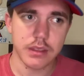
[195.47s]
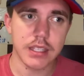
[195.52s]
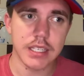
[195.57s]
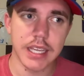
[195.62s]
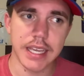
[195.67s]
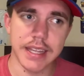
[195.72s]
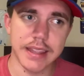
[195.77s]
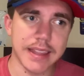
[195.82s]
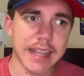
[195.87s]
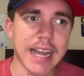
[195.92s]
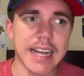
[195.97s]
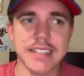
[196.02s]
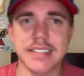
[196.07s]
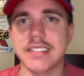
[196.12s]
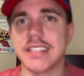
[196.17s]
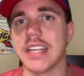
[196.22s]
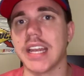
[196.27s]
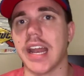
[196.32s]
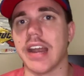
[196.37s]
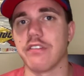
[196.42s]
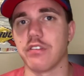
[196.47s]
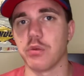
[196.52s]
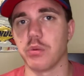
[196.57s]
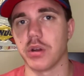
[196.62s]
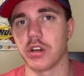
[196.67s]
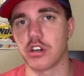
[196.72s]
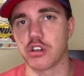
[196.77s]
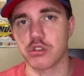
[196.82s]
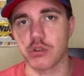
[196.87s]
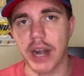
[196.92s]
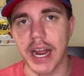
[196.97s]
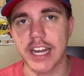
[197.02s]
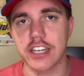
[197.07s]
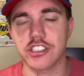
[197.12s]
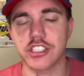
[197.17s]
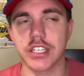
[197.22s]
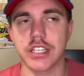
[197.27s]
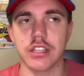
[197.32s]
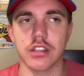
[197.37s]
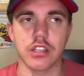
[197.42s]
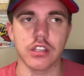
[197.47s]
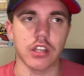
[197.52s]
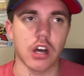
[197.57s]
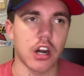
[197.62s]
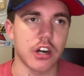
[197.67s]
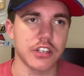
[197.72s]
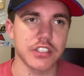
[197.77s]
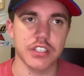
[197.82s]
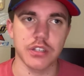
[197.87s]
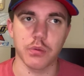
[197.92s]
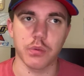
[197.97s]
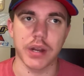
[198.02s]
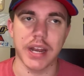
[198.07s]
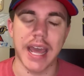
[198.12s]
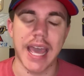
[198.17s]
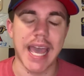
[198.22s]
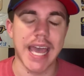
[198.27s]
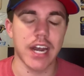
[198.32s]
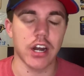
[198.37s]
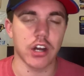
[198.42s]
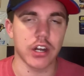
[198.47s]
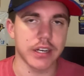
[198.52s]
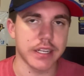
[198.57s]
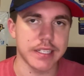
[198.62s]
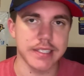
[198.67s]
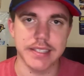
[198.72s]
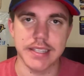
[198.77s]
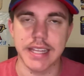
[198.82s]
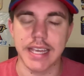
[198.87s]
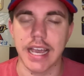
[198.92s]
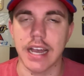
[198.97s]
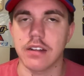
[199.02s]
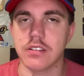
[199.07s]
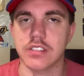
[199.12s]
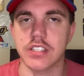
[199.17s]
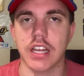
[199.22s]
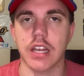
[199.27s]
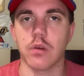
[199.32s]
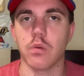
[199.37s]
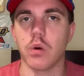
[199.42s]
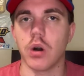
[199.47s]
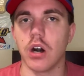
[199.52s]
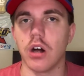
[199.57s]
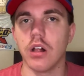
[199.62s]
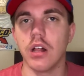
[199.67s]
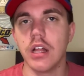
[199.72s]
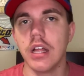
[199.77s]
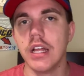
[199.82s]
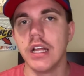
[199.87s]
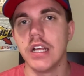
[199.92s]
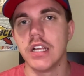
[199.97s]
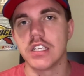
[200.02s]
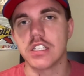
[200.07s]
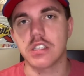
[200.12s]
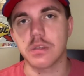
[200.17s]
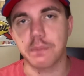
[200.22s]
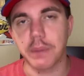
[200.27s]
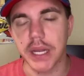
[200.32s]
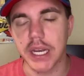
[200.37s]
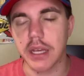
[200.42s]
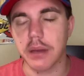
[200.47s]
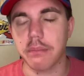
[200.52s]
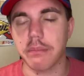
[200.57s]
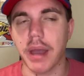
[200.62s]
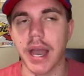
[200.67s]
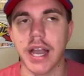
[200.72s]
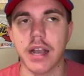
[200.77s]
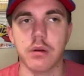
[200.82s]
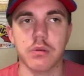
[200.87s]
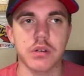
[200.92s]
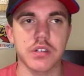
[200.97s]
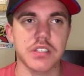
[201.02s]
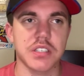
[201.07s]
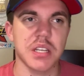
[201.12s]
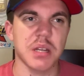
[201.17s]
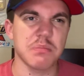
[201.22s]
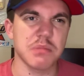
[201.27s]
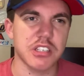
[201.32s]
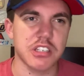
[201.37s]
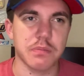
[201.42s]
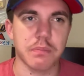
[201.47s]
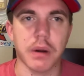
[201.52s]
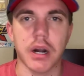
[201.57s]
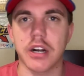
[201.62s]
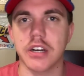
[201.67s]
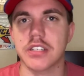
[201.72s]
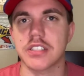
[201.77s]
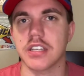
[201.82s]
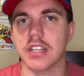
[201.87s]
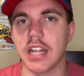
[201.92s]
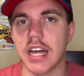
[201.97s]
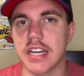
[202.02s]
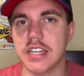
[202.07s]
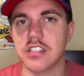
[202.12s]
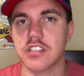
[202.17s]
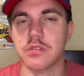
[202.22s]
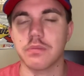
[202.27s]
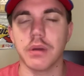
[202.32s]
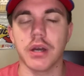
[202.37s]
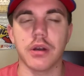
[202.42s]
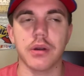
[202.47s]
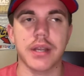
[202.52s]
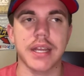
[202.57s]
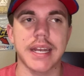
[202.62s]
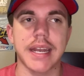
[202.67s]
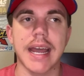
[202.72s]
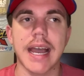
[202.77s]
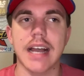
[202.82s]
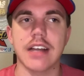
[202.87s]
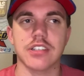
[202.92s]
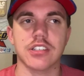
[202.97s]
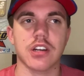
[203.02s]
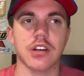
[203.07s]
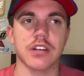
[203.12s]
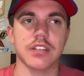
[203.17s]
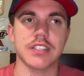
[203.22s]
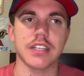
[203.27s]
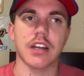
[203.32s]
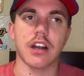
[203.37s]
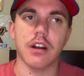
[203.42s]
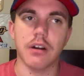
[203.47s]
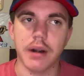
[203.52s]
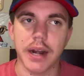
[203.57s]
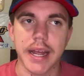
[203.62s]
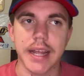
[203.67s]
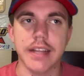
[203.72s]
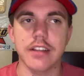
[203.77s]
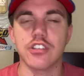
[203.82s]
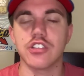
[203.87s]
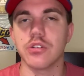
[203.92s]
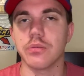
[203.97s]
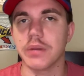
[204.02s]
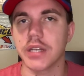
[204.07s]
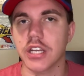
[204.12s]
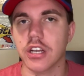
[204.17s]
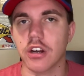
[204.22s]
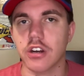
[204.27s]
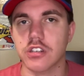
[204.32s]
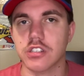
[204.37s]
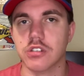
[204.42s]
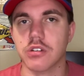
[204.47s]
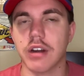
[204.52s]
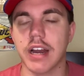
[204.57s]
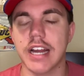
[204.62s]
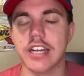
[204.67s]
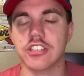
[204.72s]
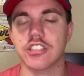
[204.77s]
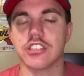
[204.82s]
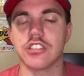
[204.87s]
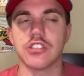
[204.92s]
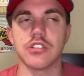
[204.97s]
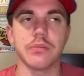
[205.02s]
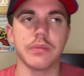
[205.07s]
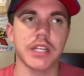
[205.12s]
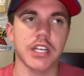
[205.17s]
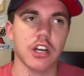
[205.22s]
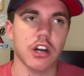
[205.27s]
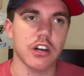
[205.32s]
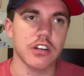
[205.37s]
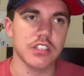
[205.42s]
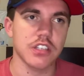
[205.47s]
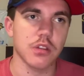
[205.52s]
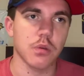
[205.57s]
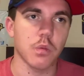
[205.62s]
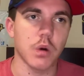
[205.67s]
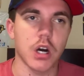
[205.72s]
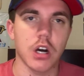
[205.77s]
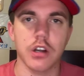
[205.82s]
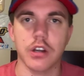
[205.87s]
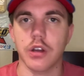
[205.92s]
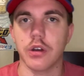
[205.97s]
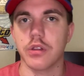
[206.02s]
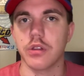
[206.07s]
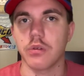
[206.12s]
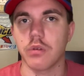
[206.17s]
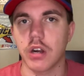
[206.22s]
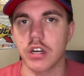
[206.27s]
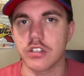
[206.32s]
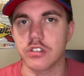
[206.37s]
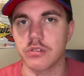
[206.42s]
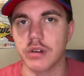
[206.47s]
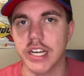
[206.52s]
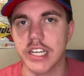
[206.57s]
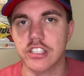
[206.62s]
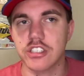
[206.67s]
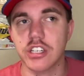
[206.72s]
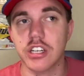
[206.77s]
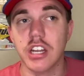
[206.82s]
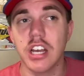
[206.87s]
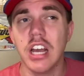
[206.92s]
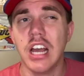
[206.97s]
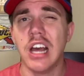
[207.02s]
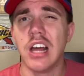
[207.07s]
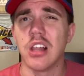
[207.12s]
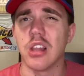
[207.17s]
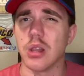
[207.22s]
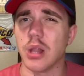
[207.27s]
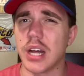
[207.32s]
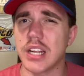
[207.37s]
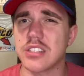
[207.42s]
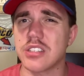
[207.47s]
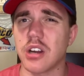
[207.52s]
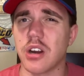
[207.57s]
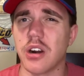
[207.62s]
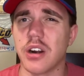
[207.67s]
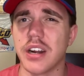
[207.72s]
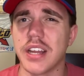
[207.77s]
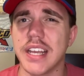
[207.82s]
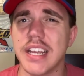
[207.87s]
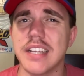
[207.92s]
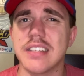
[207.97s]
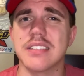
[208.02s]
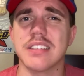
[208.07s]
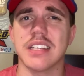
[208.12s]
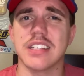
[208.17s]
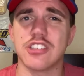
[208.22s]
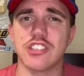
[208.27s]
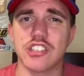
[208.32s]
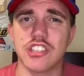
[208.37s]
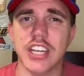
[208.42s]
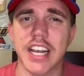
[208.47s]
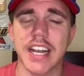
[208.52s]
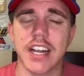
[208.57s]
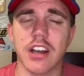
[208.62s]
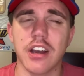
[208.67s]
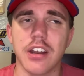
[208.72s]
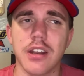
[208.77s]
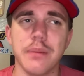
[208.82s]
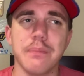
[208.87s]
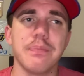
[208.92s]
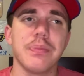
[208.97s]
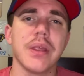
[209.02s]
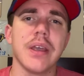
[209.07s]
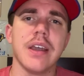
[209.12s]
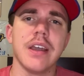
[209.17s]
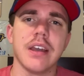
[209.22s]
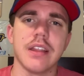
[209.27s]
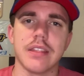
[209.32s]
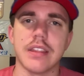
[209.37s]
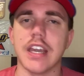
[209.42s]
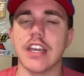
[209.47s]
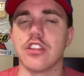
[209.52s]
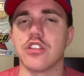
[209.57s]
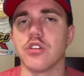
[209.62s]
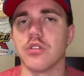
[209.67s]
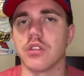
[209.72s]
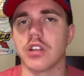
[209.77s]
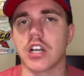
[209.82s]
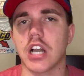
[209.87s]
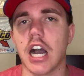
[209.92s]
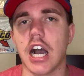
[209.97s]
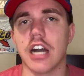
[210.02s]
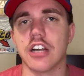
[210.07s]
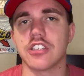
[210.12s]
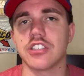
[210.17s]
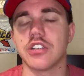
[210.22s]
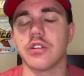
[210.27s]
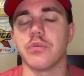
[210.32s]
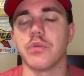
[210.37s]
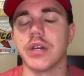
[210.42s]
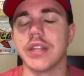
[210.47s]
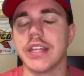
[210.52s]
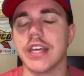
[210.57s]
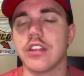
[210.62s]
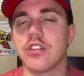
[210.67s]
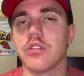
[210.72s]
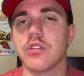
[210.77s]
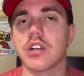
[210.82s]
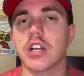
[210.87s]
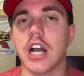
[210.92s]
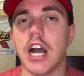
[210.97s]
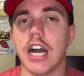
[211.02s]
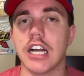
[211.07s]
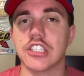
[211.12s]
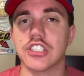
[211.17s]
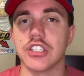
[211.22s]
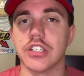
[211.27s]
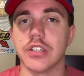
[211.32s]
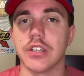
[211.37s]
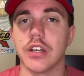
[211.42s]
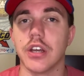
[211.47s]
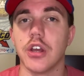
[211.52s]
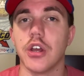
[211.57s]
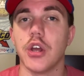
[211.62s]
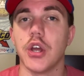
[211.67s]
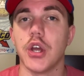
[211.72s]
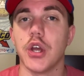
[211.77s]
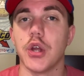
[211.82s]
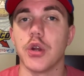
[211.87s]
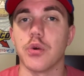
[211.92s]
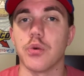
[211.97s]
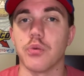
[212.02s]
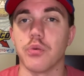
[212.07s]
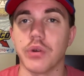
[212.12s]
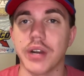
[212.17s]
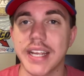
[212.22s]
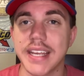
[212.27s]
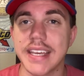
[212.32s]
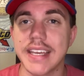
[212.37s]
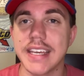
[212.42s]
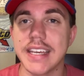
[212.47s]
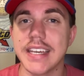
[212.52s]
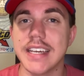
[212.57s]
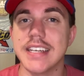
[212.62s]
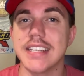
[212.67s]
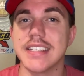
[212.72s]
and that sent everyone crashing. Larson went head-on into the outside wall, spinning backwards. Some sparks, a lot of smoke, and NASCAR said, all right, too many cars crashing, too many cars in the wall going the wrong direction, lots of hard hits, let's check on them. They threw the caution, and when they threw the caution, Ricky